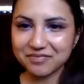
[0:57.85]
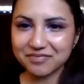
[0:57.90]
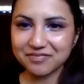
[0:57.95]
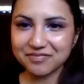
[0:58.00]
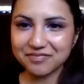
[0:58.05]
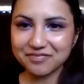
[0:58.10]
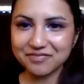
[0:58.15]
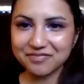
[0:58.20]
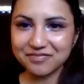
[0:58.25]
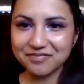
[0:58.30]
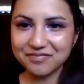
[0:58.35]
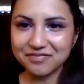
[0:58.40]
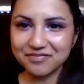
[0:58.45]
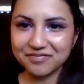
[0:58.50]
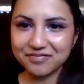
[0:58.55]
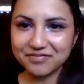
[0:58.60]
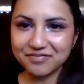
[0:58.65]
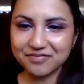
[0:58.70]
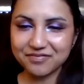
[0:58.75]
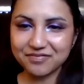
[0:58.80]

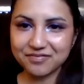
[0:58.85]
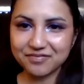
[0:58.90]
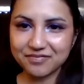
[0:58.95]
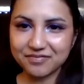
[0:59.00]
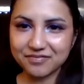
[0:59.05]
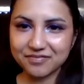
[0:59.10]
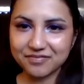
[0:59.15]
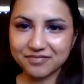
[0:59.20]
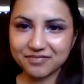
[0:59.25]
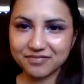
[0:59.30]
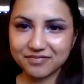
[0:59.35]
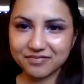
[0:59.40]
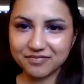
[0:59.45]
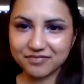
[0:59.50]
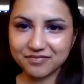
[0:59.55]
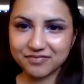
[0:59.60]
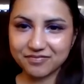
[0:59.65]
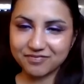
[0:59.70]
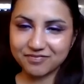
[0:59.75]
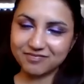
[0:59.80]

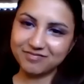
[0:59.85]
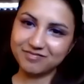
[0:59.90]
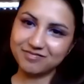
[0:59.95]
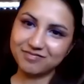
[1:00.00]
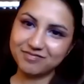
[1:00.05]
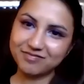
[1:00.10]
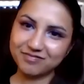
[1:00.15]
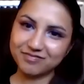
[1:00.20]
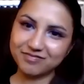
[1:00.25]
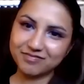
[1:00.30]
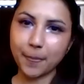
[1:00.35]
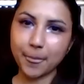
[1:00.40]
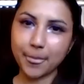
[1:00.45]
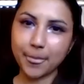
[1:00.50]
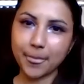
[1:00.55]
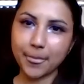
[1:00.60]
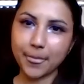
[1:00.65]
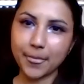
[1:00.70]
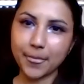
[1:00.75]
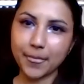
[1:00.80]

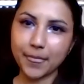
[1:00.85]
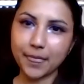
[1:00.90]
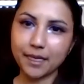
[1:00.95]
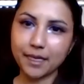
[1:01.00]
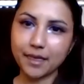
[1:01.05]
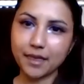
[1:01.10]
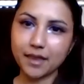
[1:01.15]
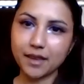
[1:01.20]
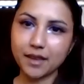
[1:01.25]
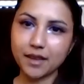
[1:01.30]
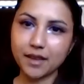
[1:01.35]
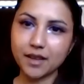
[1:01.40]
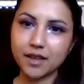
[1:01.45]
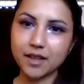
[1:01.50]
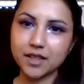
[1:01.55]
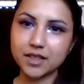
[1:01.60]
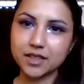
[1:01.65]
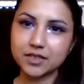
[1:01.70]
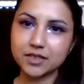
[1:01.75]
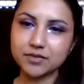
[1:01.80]

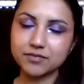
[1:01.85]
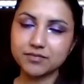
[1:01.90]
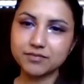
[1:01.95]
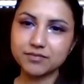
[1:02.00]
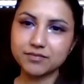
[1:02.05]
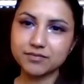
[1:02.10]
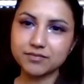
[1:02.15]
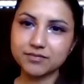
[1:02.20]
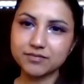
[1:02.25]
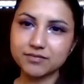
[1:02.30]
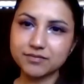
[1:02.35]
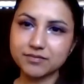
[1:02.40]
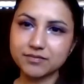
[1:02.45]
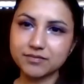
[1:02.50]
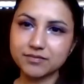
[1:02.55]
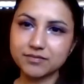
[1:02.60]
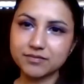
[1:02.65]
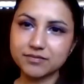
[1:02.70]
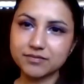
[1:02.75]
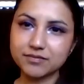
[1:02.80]

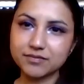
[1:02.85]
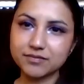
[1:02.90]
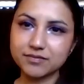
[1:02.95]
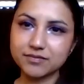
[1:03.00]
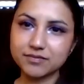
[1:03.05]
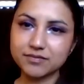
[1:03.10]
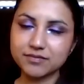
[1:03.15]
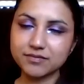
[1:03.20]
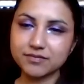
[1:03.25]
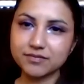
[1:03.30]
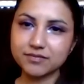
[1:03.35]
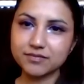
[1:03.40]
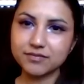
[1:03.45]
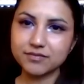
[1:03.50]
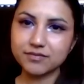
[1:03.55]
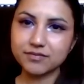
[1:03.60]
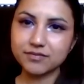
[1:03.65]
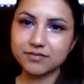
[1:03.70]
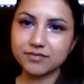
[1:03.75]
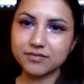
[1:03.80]

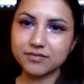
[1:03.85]
(not speaking)